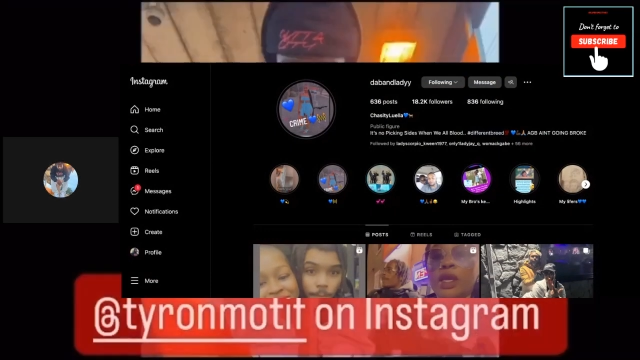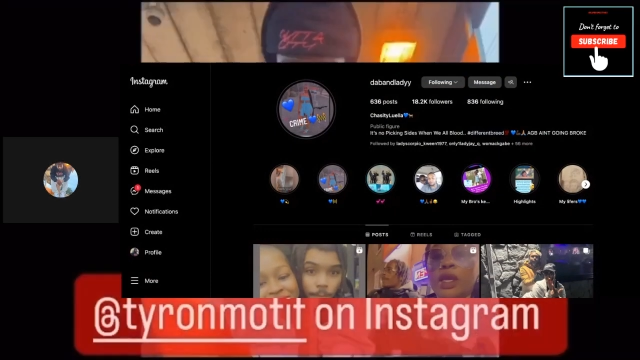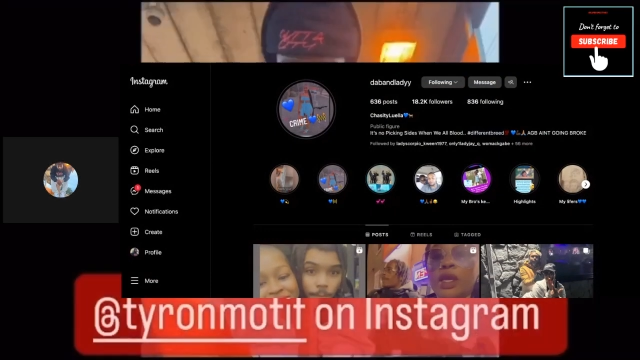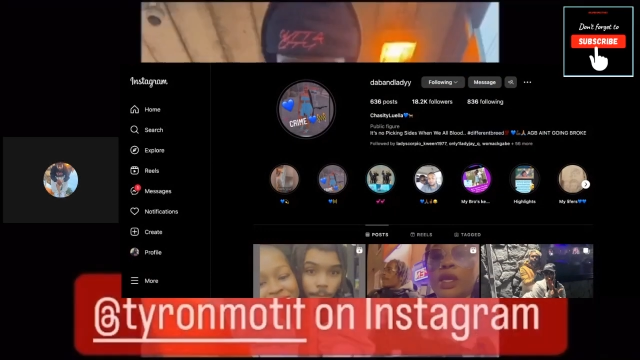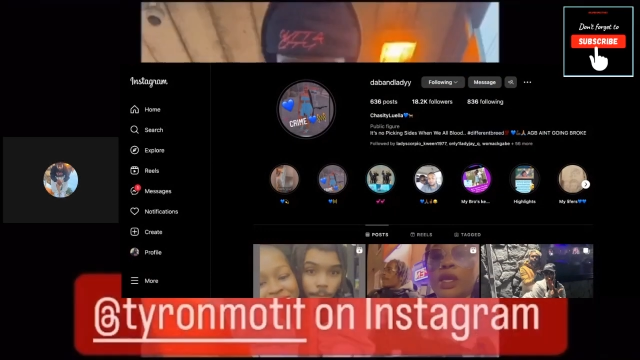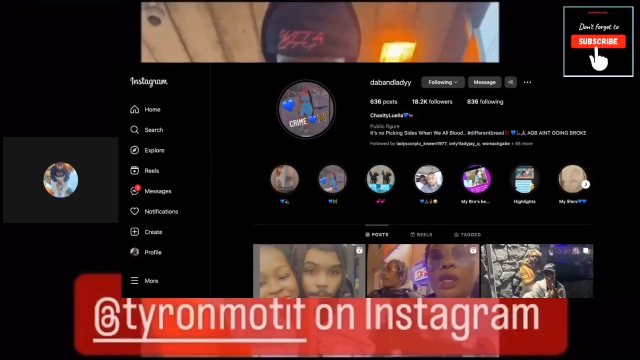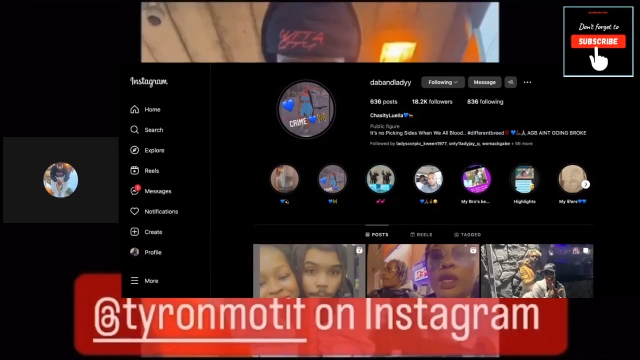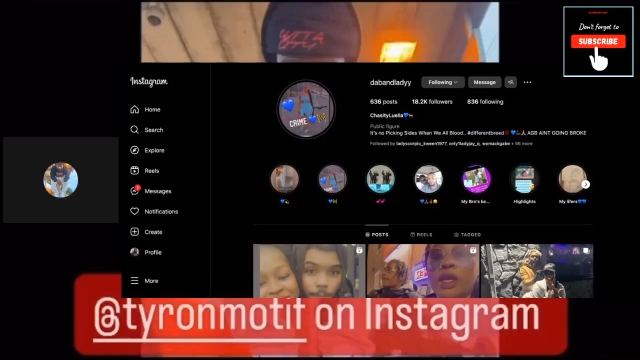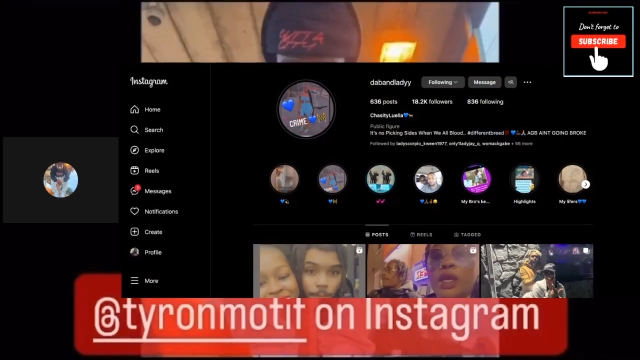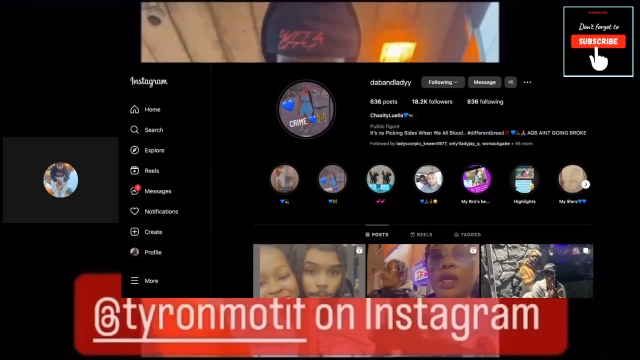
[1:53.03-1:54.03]

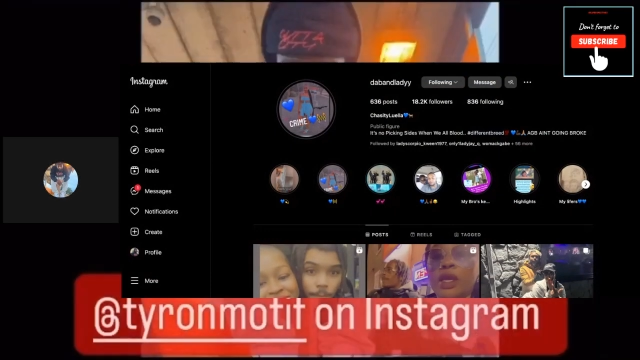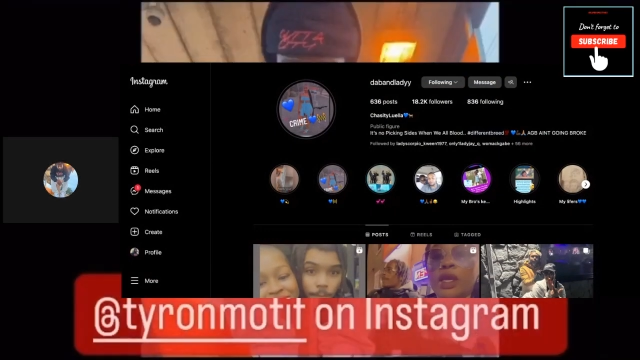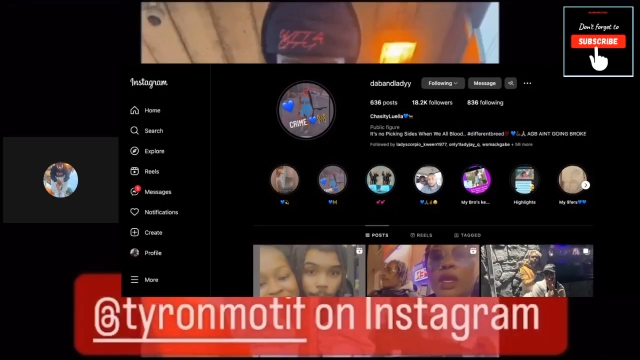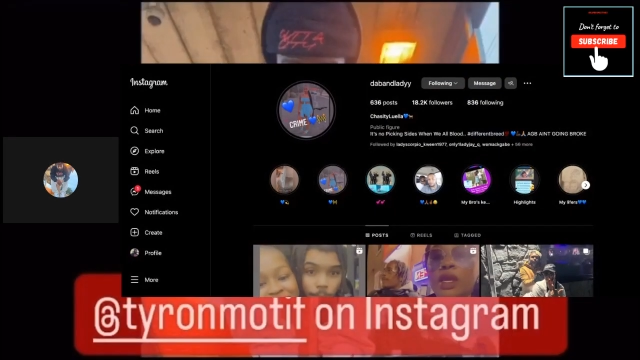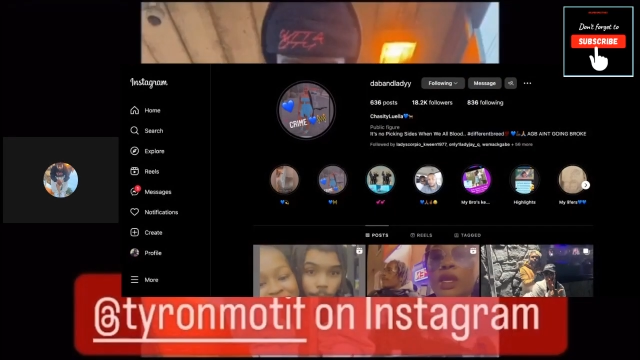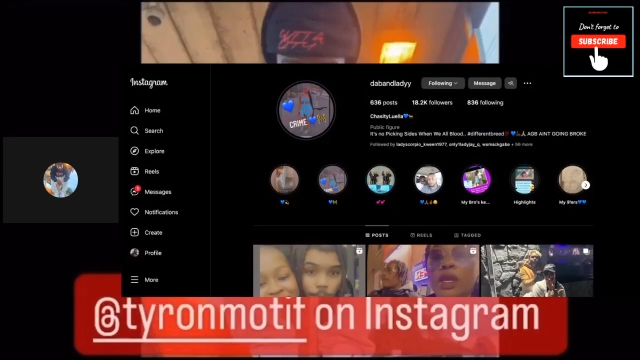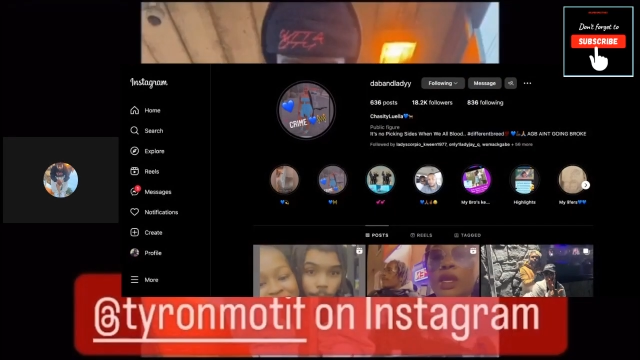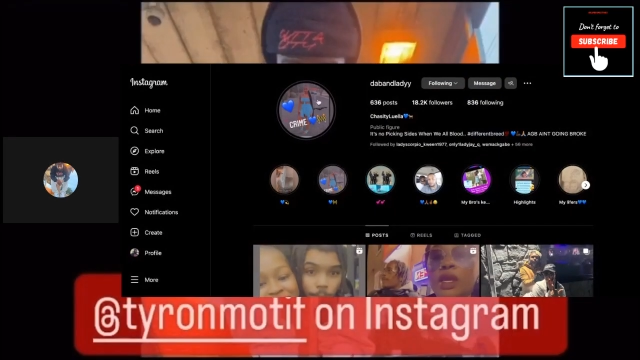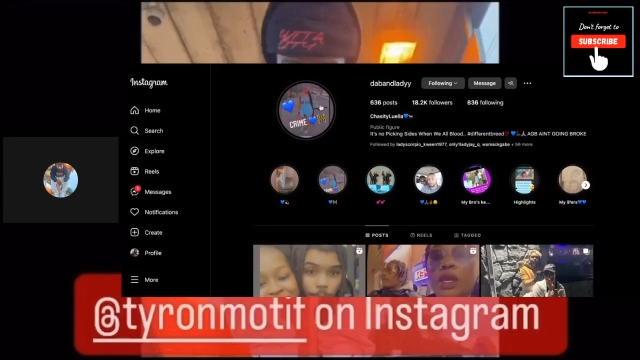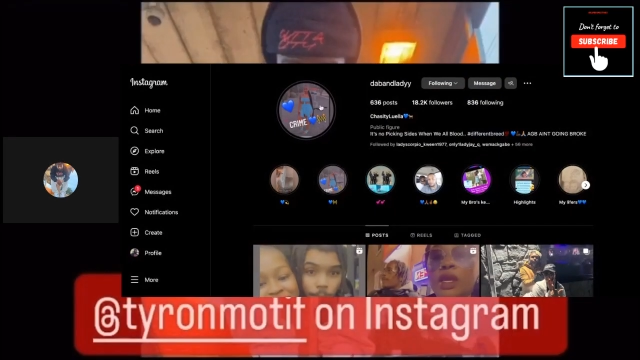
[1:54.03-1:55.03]

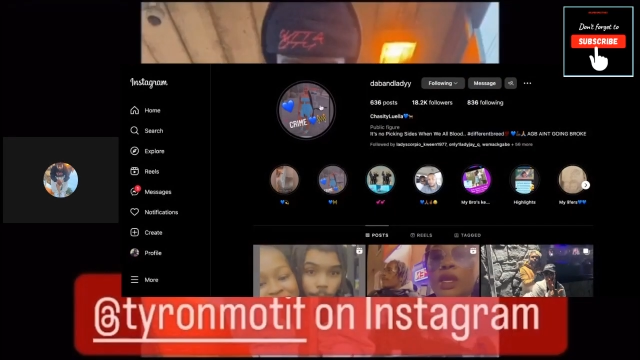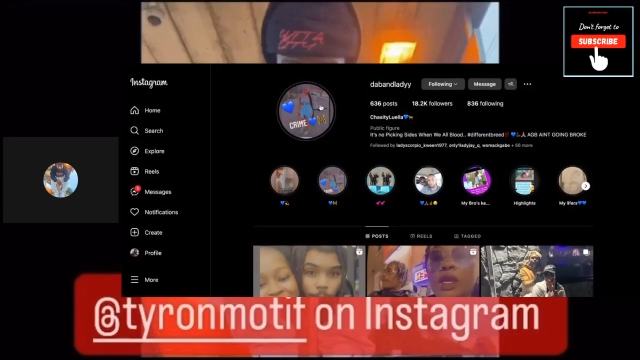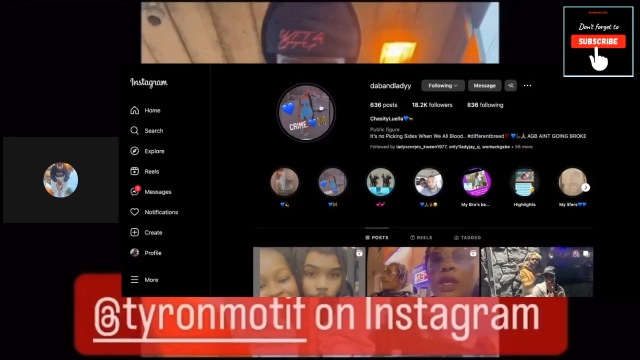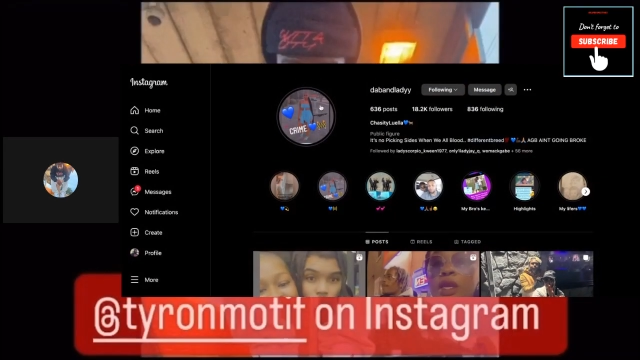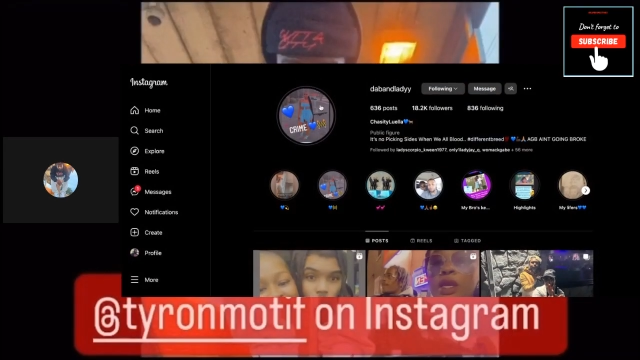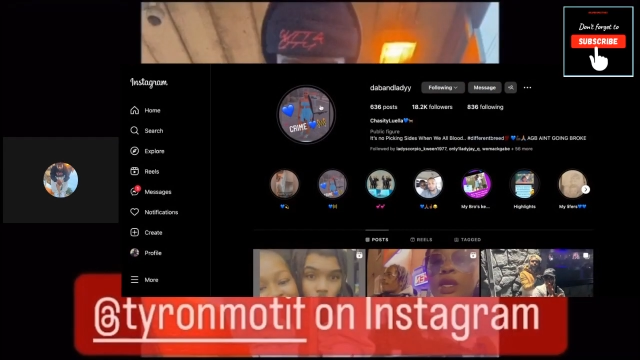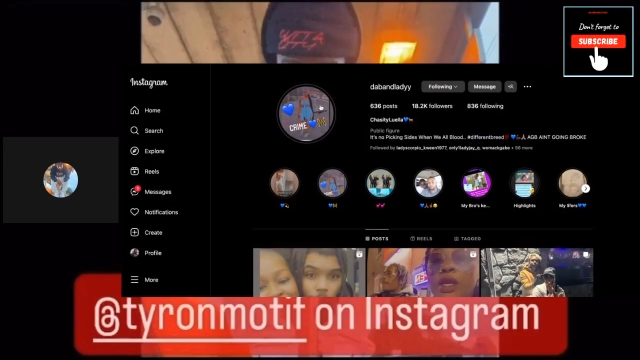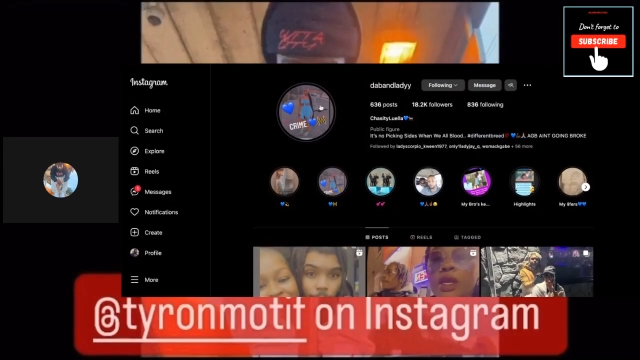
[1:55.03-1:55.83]
(no one is talking)